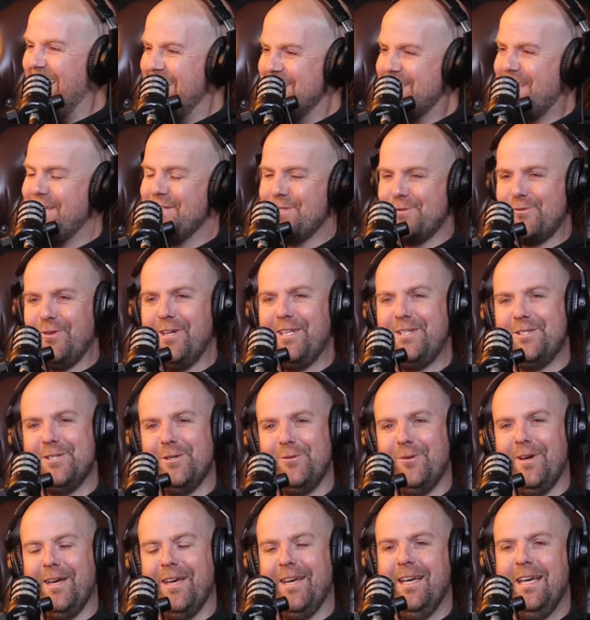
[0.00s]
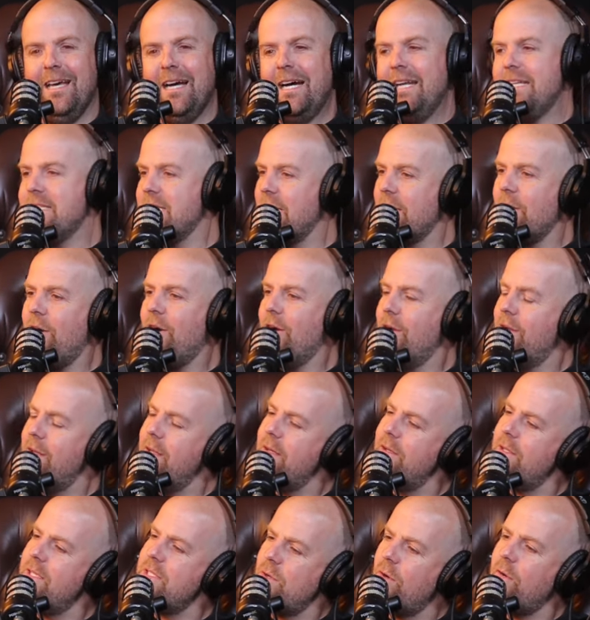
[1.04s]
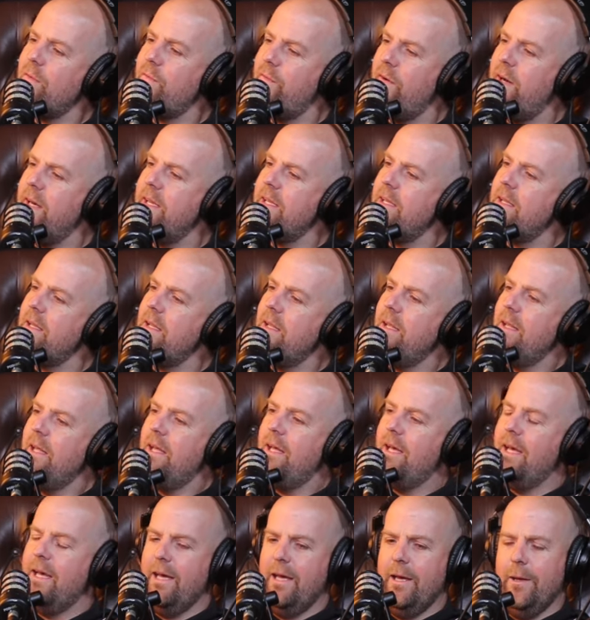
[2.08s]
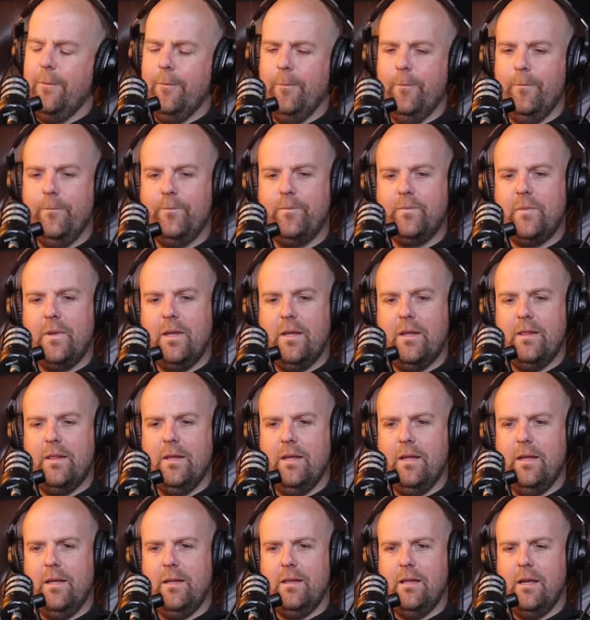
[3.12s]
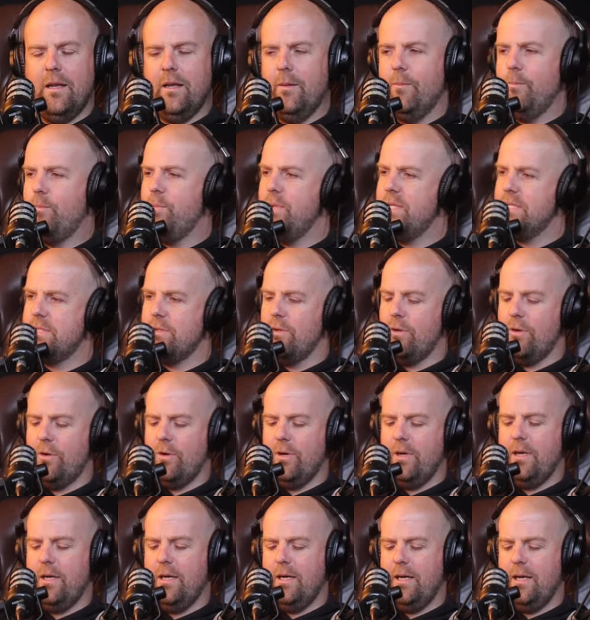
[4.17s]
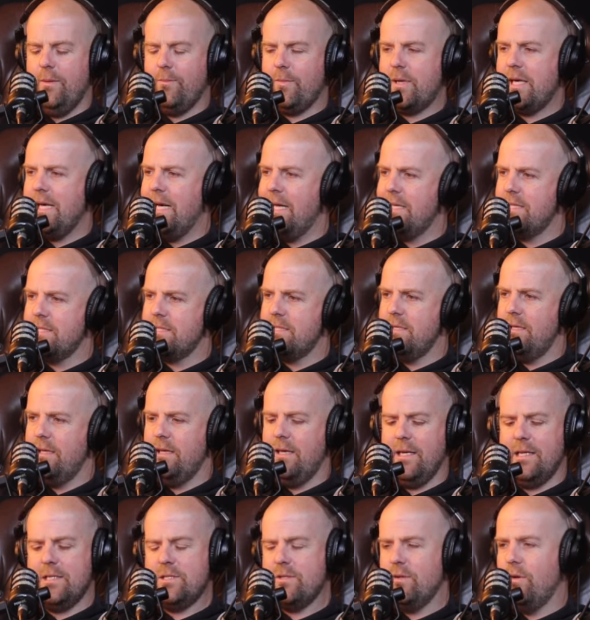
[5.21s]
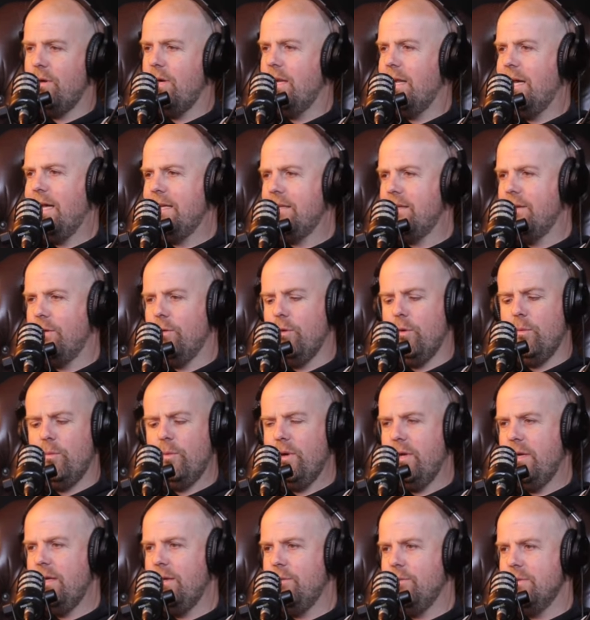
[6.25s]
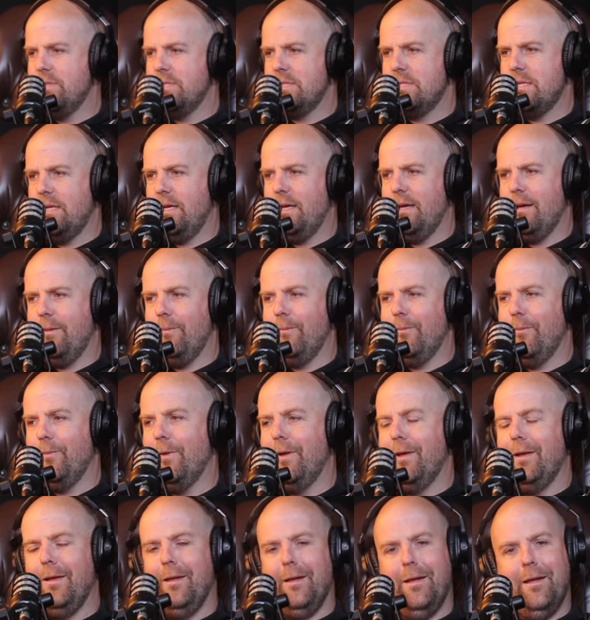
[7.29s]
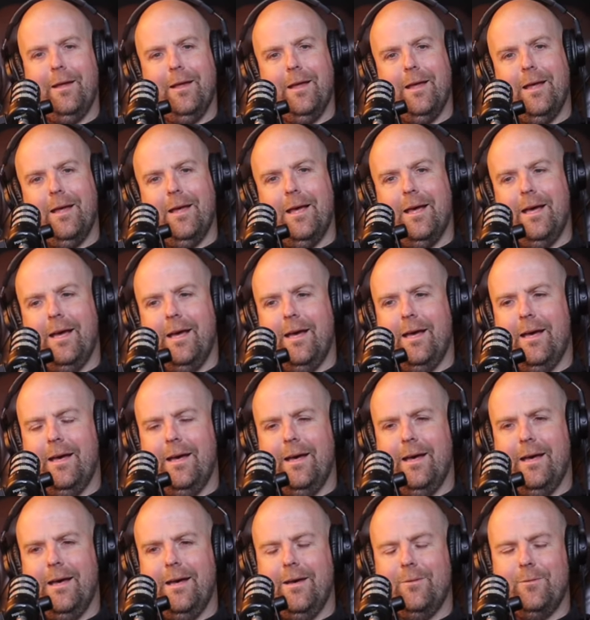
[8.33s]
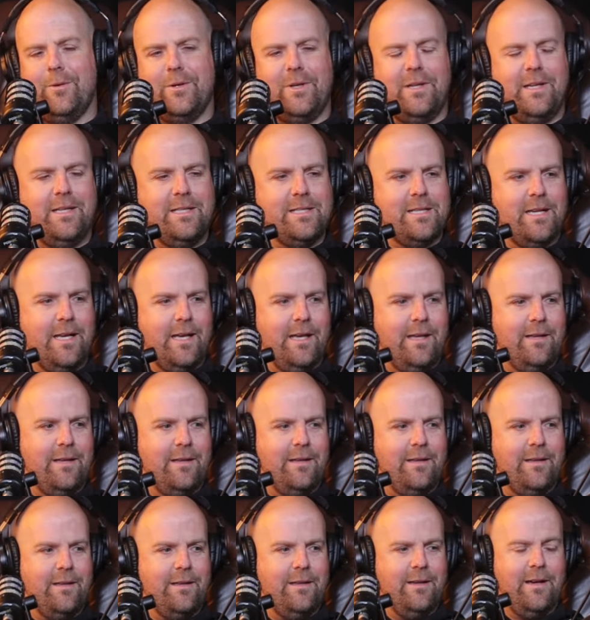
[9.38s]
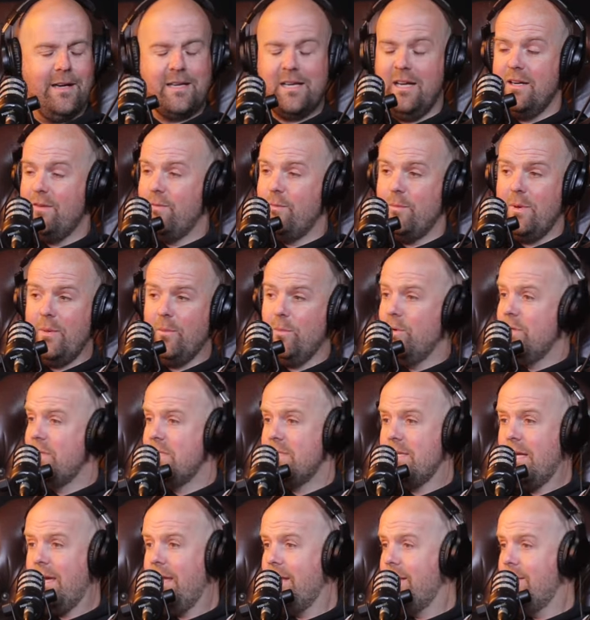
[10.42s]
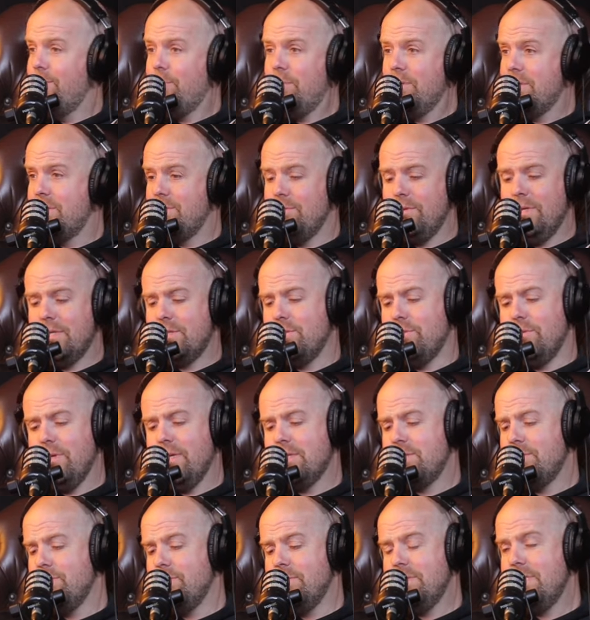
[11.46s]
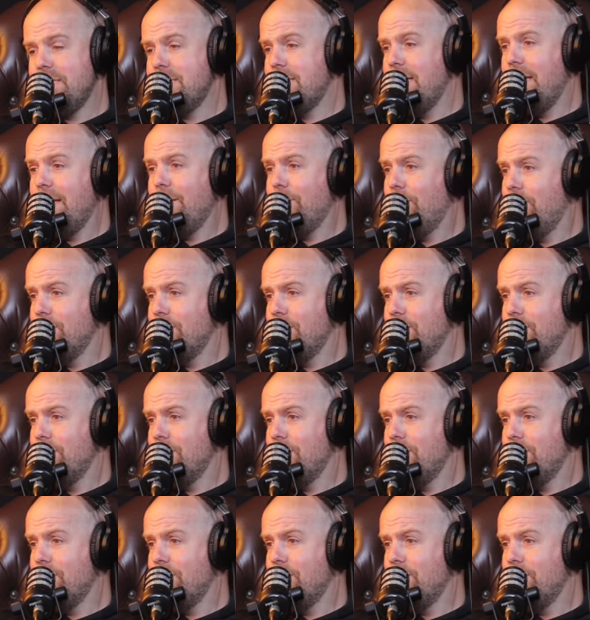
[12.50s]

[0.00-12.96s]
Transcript: let's get straight to it. And he's like, oh, it's all fine. Um, the the lump is not um, cancer, and it's not an adenoma. It was um, uh, what did he say? I can't even remember what he said, but as soon as soon as, soon as he said it